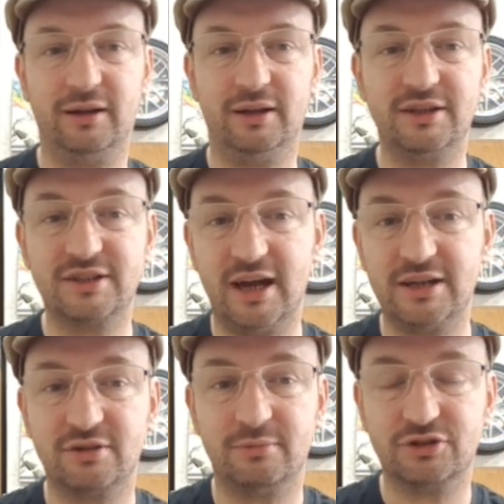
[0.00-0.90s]
In this
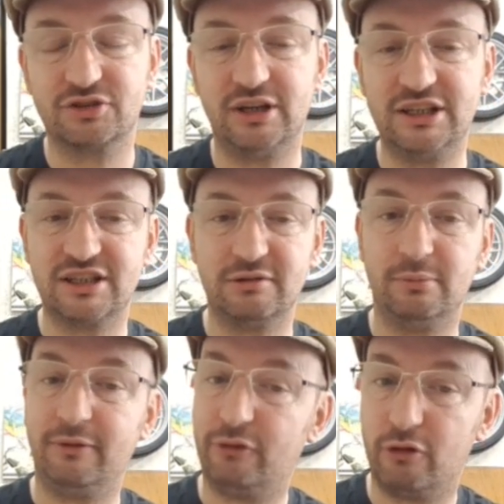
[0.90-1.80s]
case, I'm on screen 2,
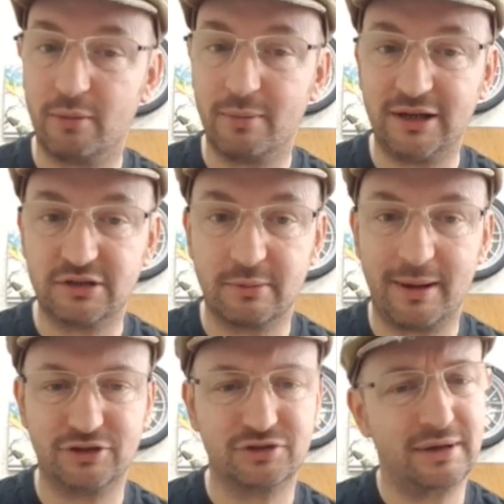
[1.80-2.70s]
and before the made to
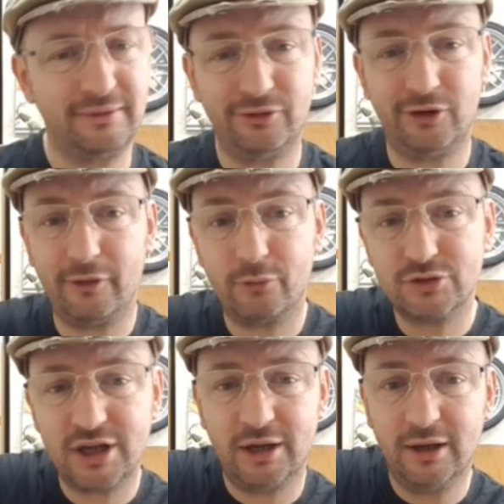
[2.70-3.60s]
about screen 5, was
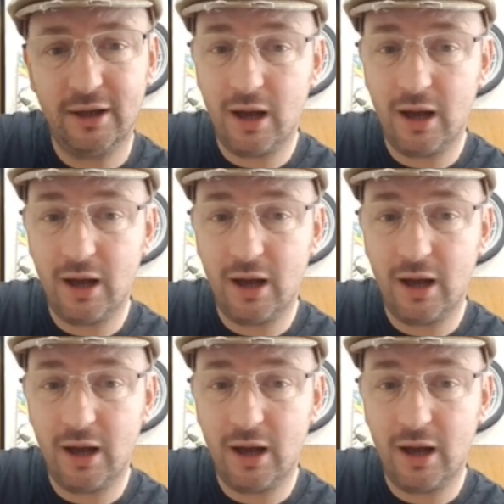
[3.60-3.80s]
it?